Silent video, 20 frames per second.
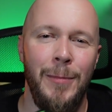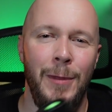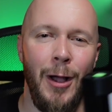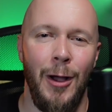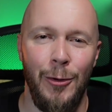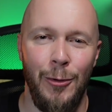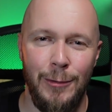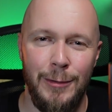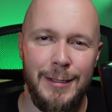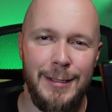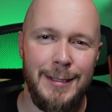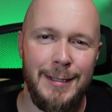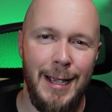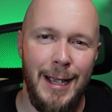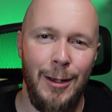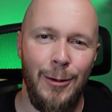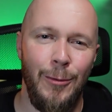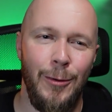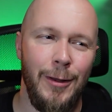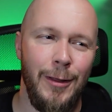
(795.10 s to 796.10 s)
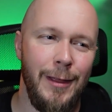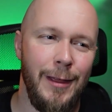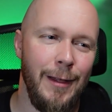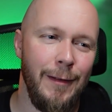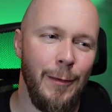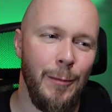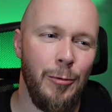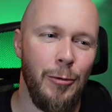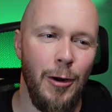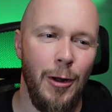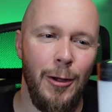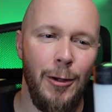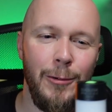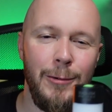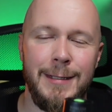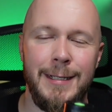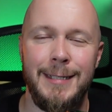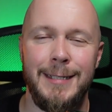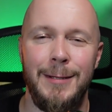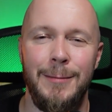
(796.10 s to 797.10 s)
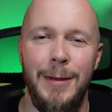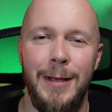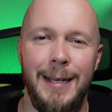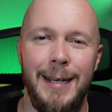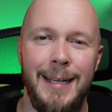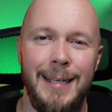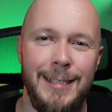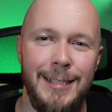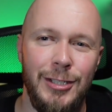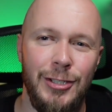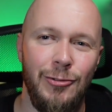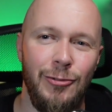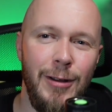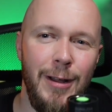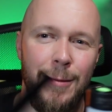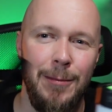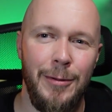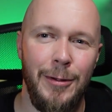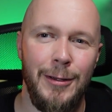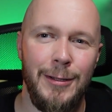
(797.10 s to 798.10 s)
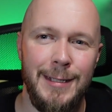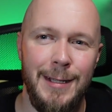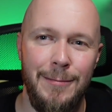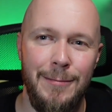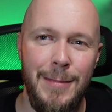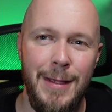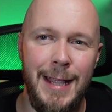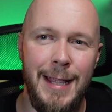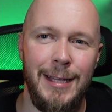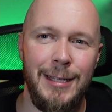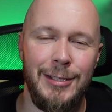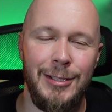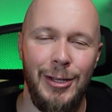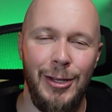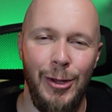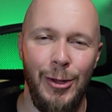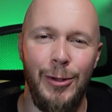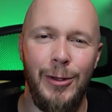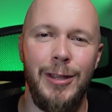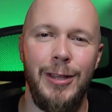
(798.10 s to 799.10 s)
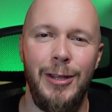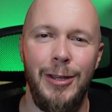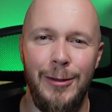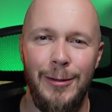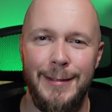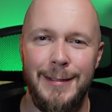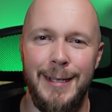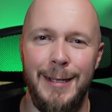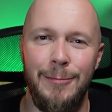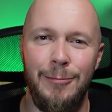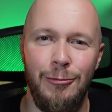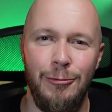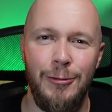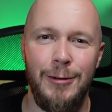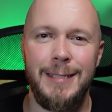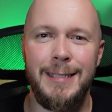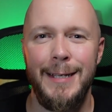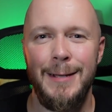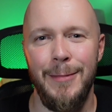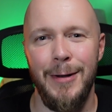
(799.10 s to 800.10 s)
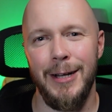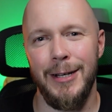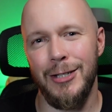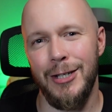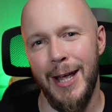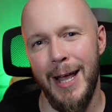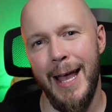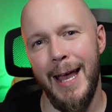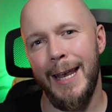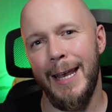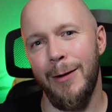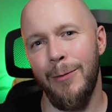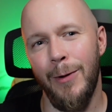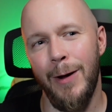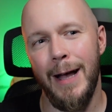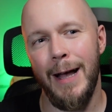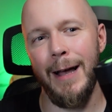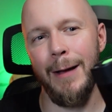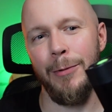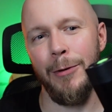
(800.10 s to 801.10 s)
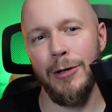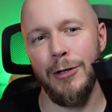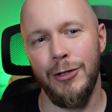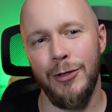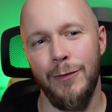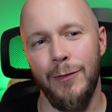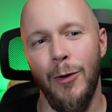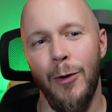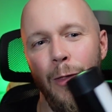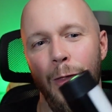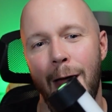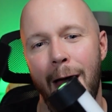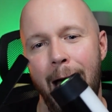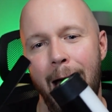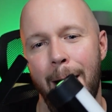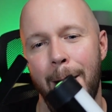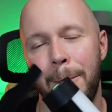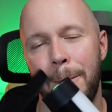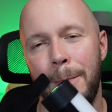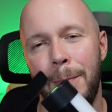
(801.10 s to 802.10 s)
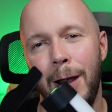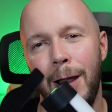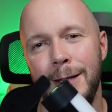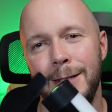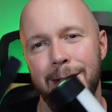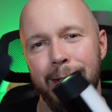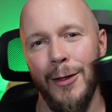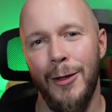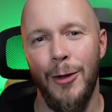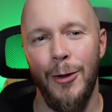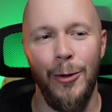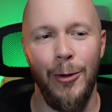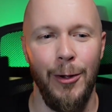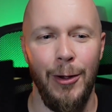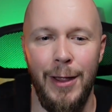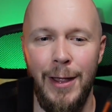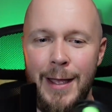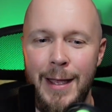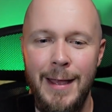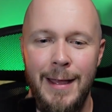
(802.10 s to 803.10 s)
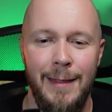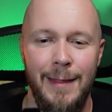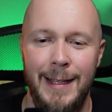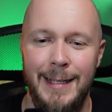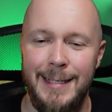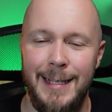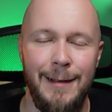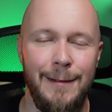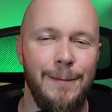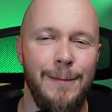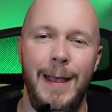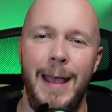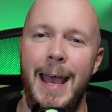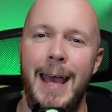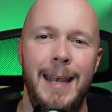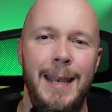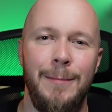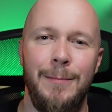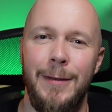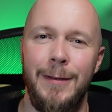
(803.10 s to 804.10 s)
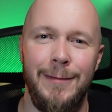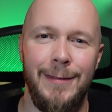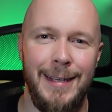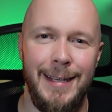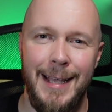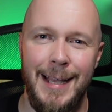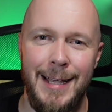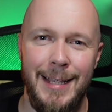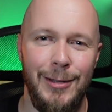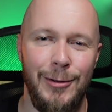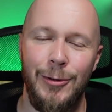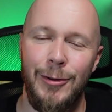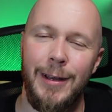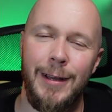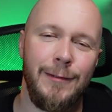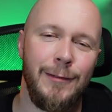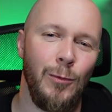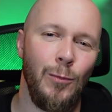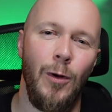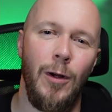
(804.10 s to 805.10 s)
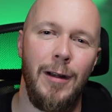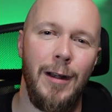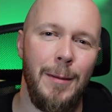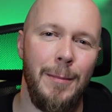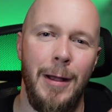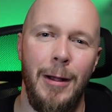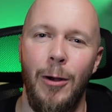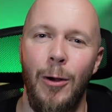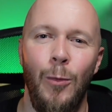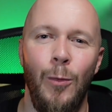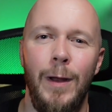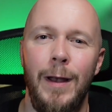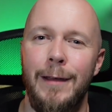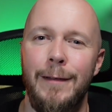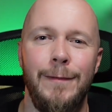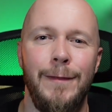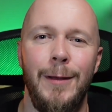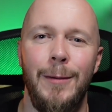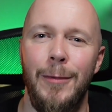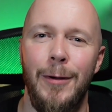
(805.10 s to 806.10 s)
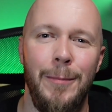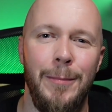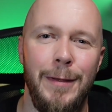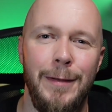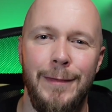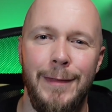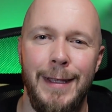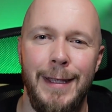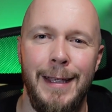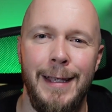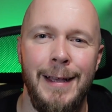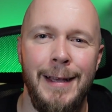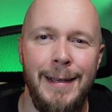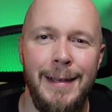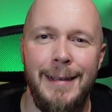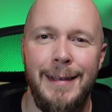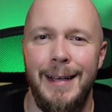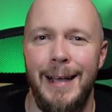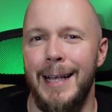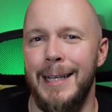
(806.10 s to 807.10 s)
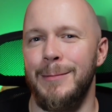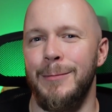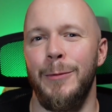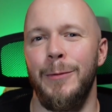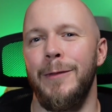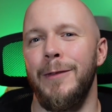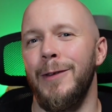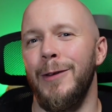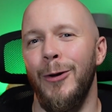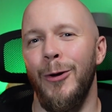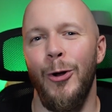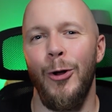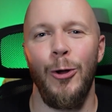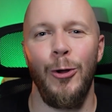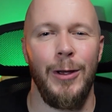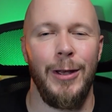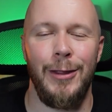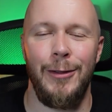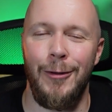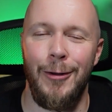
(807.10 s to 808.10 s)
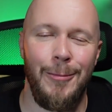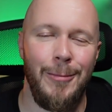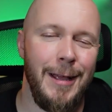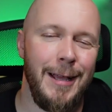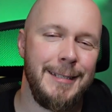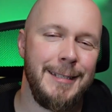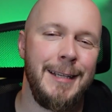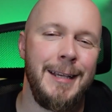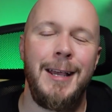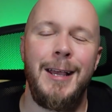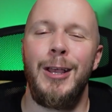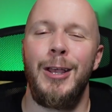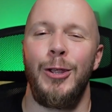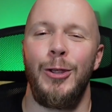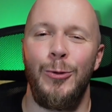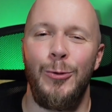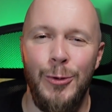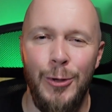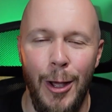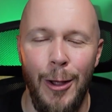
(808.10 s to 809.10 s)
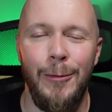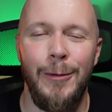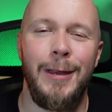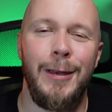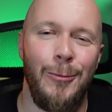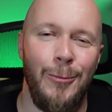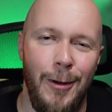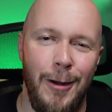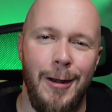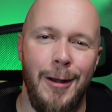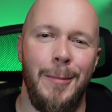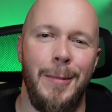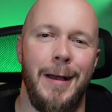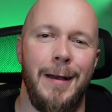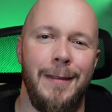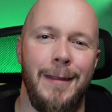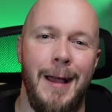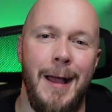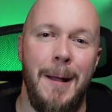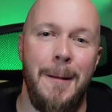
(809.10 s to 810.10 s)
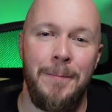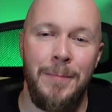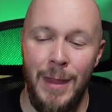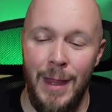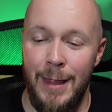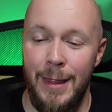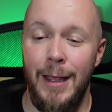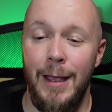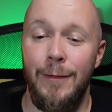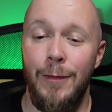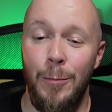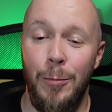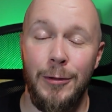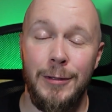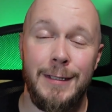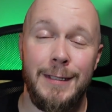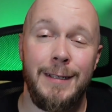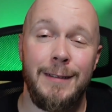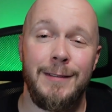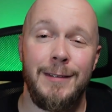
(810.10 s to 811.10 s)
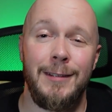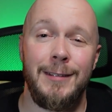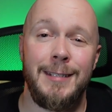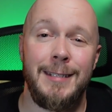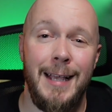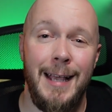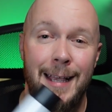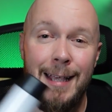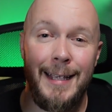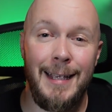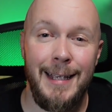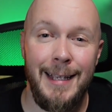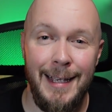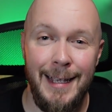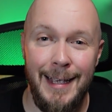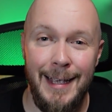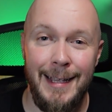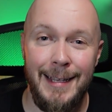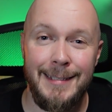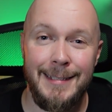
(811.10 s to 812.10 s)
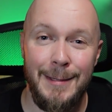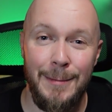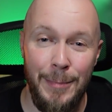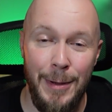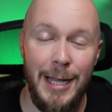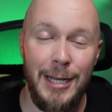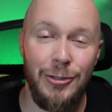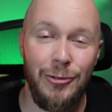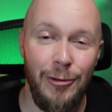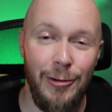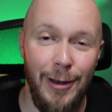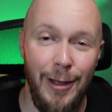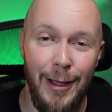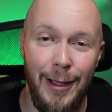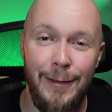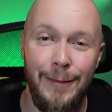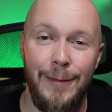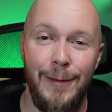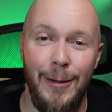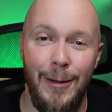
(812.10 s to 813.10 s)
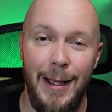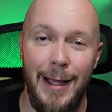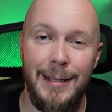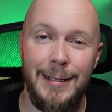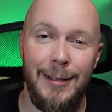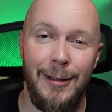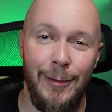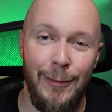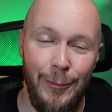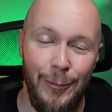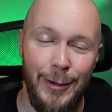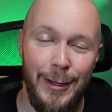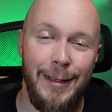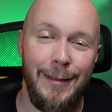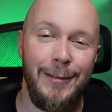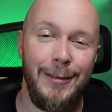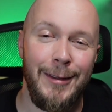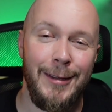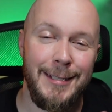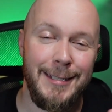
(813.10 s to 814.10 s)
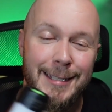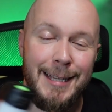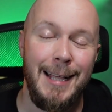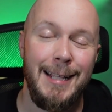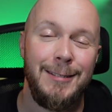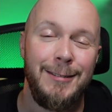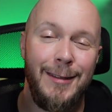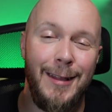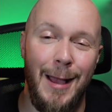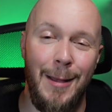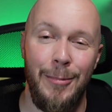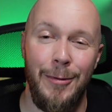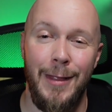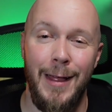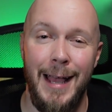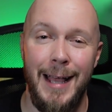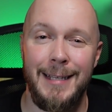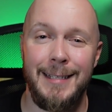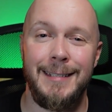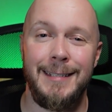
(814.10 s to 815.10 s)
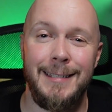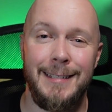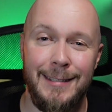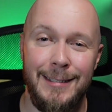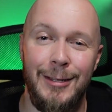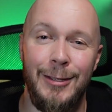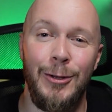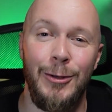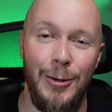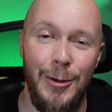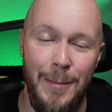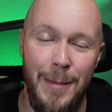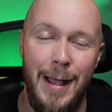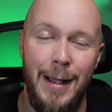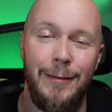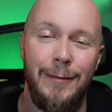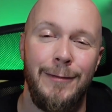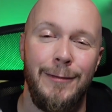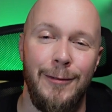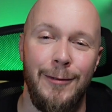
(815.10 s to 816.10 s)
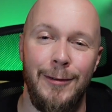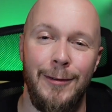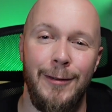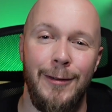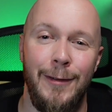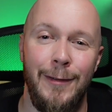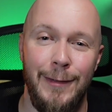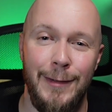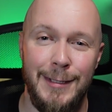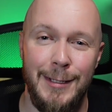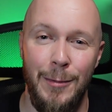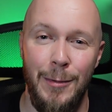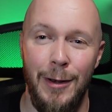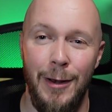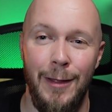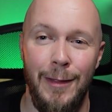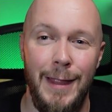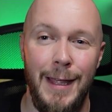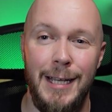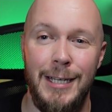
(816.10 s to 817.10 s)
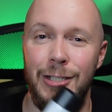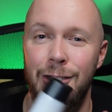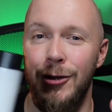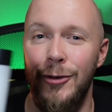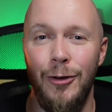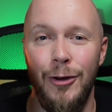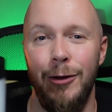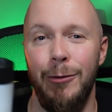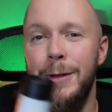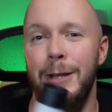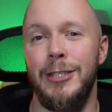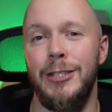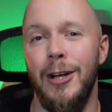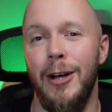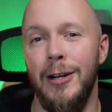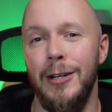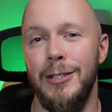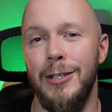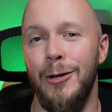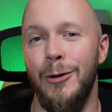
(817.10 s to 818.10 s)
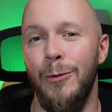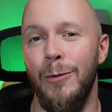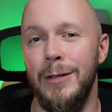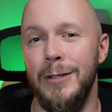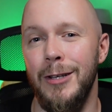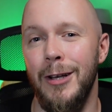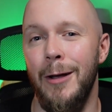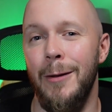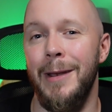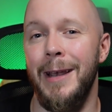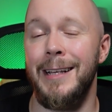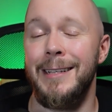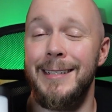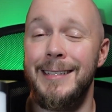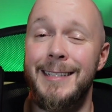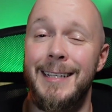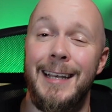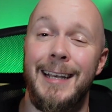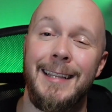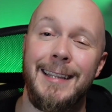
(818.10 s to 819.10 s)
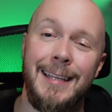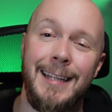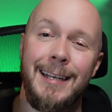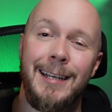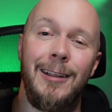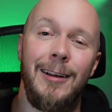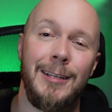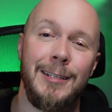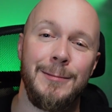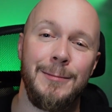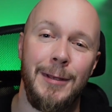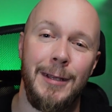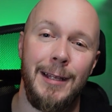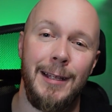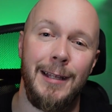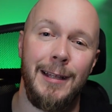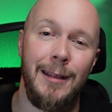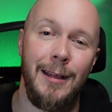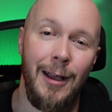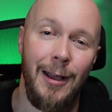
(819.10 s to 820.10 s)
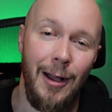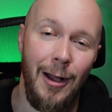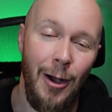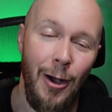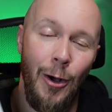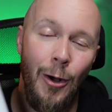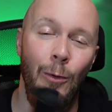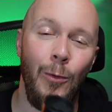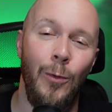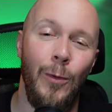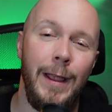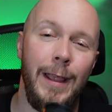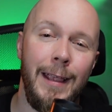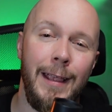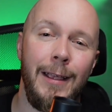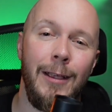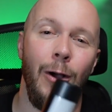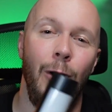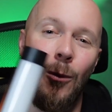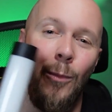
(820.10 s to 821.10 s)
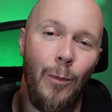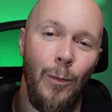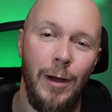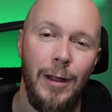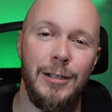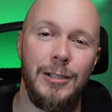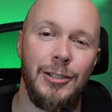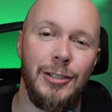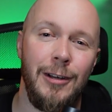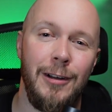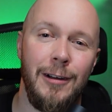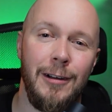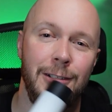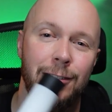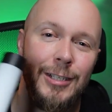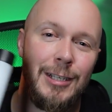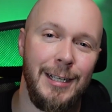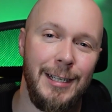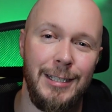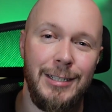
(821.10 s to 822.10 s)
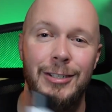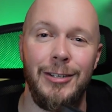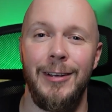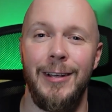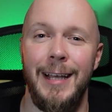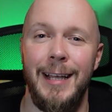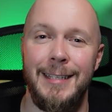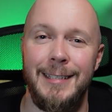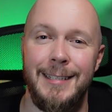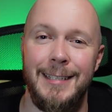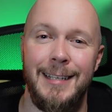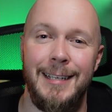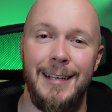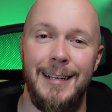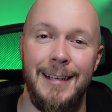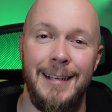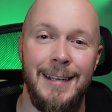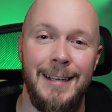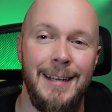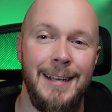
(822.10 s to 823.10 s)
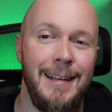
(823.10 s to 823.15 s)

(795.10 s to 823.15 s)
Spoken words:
I'd also say one of the other pros is the magnetic strip, because it means you can use it pretty much anywhere, because you've got that plus the hook. That's going to fit any bivvy. Yeah, you're not going to have to worry about, oh, will it fit my bivvy? Has my bivvy got a hook in the right place? You don't need to worry about that. The other positives I'd say is the battery life. Now, I've already given you the stats on that, but that is a good amount for something like this. You're not going to be charging it all the time, and as I said, it did last me a whole week on one charge in Gigantica.